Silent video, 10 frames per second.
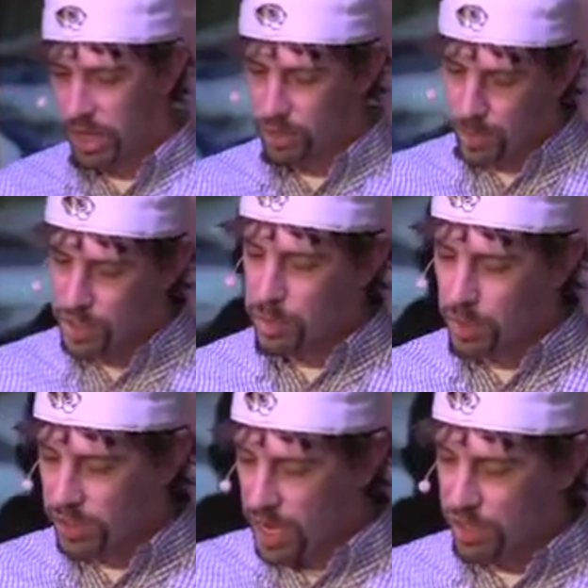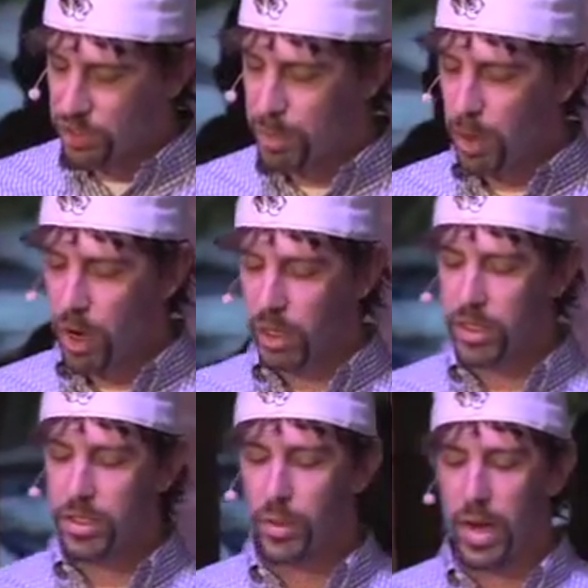This principle is actually
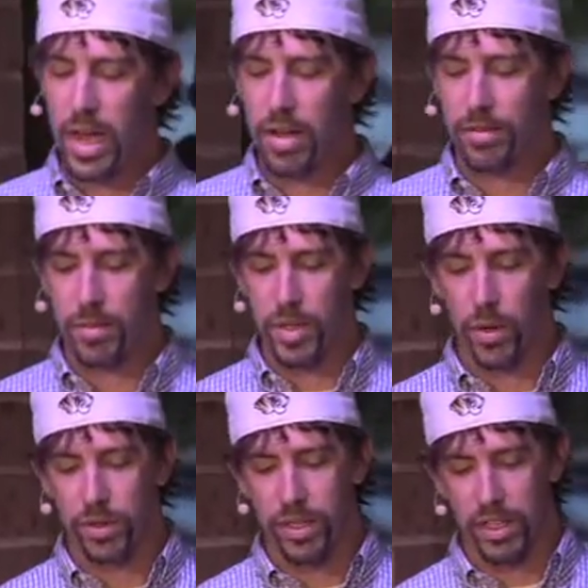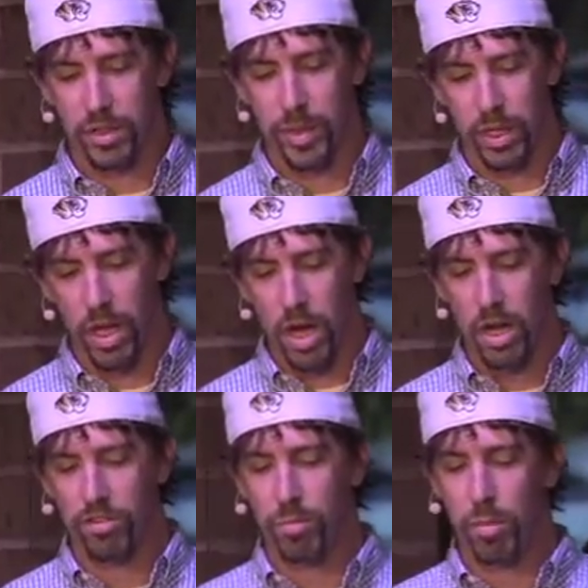partly derived from the Old Testament
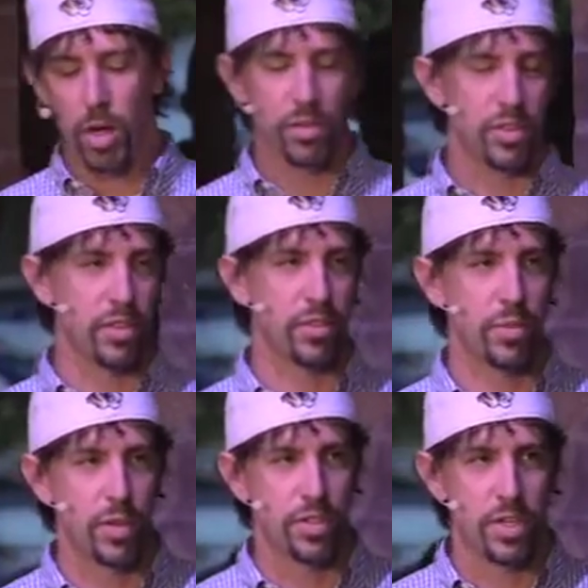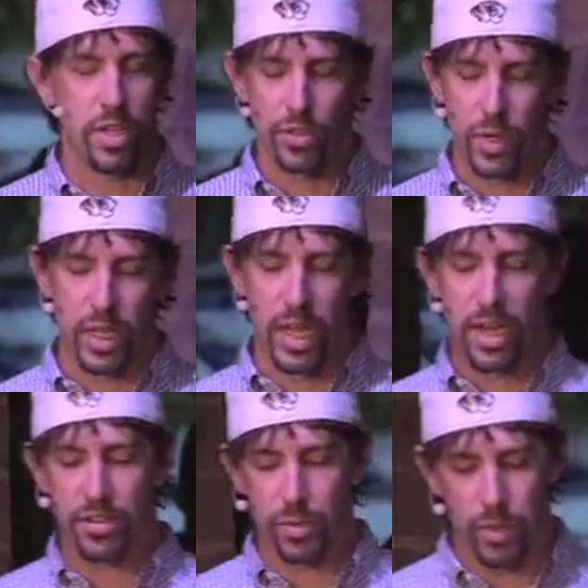law of Moses, in which the
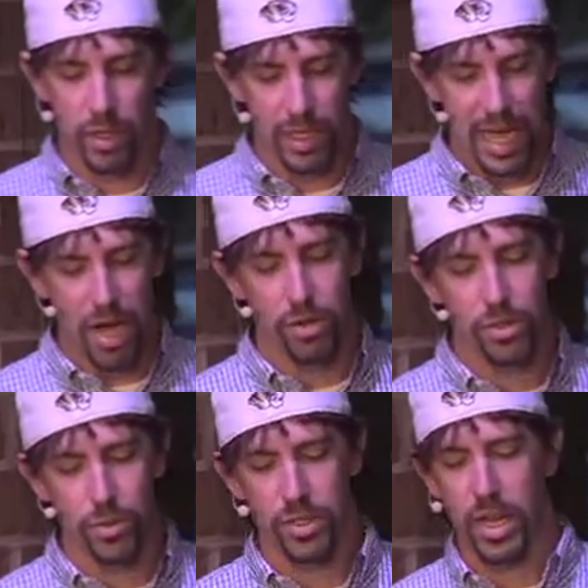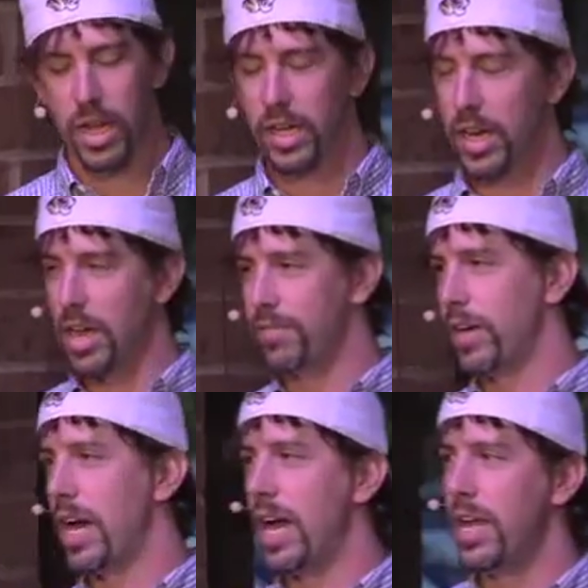Israelites were allowed to take an eye
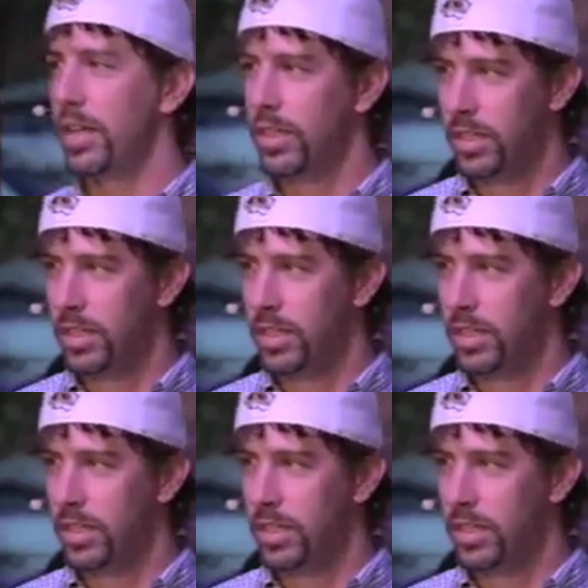for an eye,